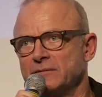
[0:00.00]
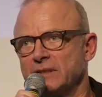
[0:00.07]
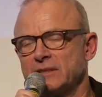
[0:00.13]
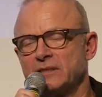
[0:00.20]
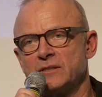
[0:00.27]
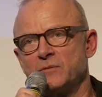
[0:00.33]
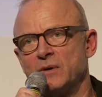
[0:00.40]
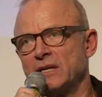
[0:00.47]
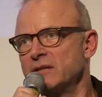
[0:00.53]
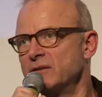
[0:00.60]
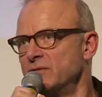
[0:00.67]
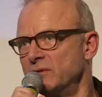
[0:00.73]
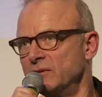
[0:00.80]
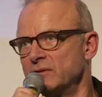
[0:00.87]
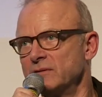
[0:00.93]
She's
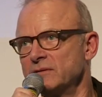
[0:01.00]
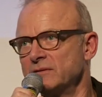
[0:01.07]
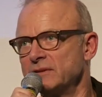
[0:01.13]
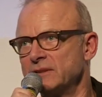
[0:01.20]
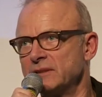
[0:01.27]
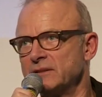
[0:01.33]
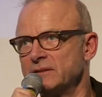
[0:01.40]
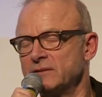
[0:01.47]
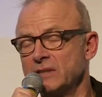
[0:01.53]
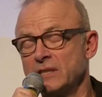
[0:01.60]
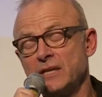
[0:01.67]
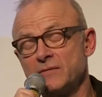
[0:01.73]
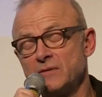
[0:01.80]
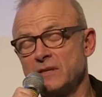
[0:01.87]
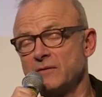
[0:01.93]
wonderful. She
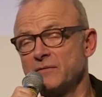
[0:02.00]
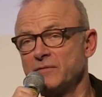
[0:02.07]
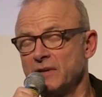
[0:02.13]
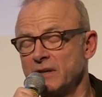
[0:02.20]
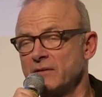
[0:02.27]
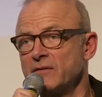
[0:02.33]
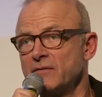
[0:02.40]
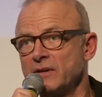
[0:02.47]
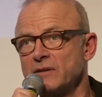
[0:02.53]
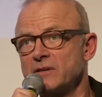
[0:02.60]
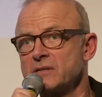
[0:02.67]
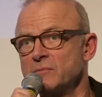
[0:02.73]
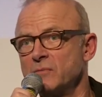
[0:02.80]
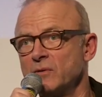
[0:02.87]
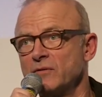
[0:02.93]
lives in a very, very
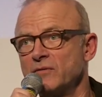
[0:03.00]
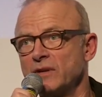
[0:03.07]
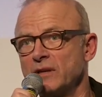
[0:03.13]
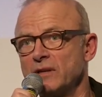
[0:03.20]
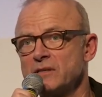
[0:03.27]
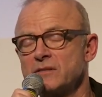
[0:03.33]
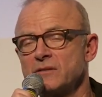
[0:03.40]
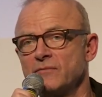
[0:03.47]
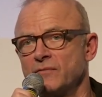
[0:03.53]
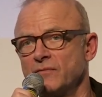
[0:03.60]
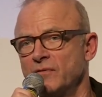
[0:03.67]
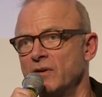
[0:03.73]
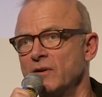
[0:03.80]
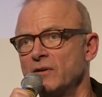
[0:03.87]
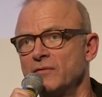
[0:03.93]
small village,
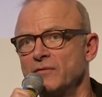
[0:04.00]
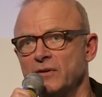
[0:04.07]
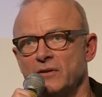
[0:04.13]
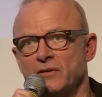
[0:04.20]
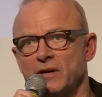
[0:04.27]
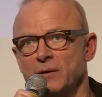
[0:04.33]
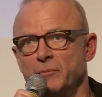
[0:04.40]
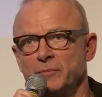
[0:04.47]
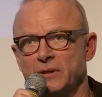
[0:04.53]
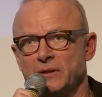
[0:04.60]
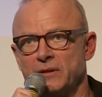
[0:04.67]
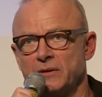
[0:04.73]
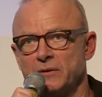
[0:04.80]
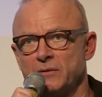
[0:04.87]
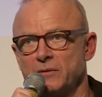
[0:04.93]
far, far up in
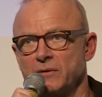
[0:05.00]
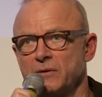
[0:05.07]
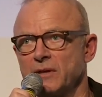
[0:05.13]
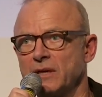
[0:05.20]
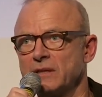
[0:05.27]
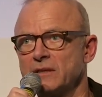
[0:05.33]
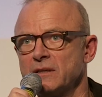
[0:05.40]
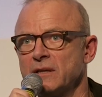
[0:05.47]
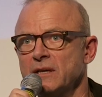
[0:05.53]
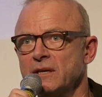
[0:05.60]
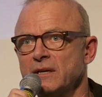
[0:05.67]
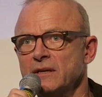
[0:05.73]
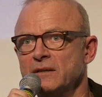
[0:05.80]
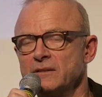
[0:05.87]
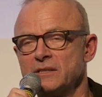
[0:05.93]
the north, and
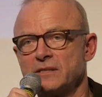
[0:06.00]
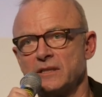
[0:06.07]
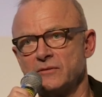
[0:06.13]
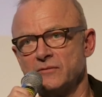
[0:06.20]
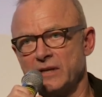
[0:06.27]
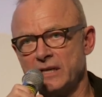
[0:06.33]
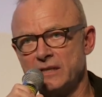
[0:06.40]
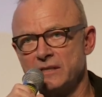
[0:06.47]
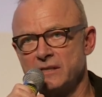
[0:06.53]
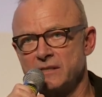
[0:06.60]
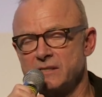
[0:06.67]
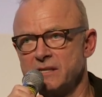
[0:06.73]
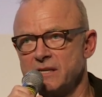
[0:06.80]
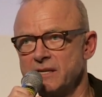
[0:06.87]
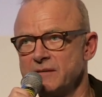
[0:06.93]
she's got
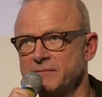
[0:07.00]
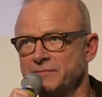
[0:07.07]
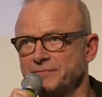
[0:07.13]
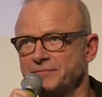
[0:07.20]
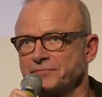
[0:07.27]
reindeers there.